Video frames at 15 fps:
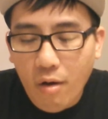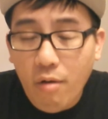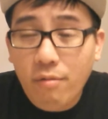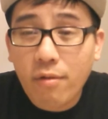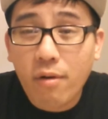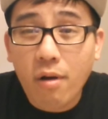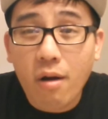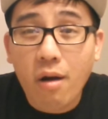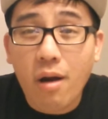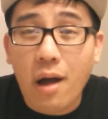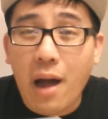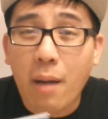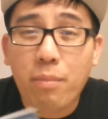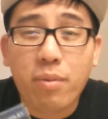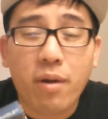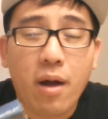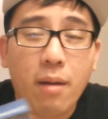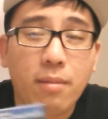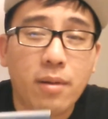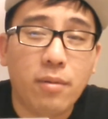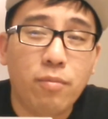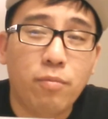overall, I
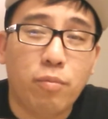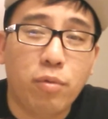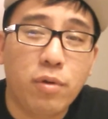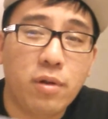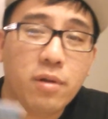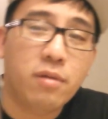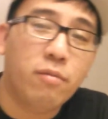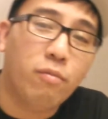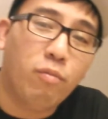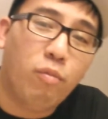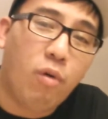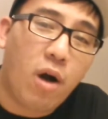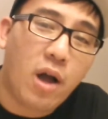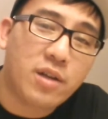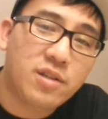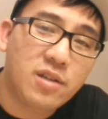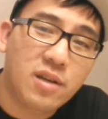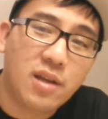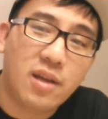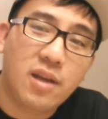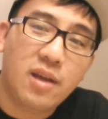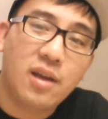probably wouldn't watch
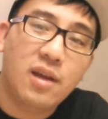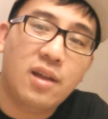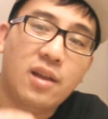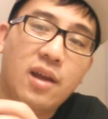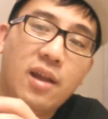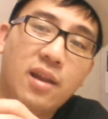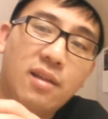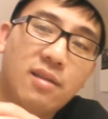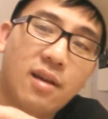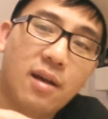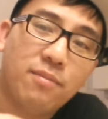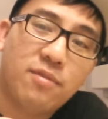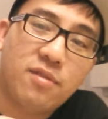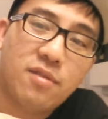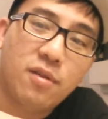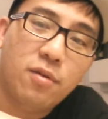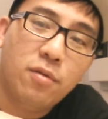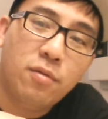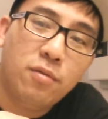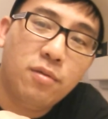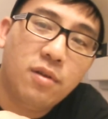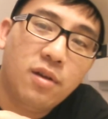it again anytime
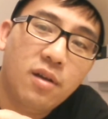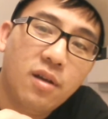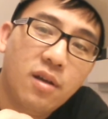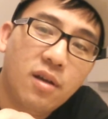soon.